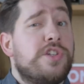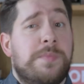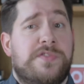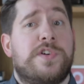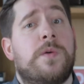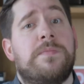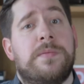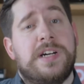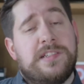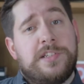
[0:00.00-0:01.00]
too much of a
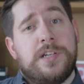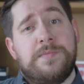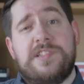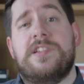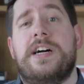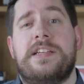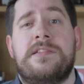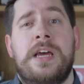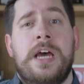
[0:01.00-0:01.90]
compromise in terms of size.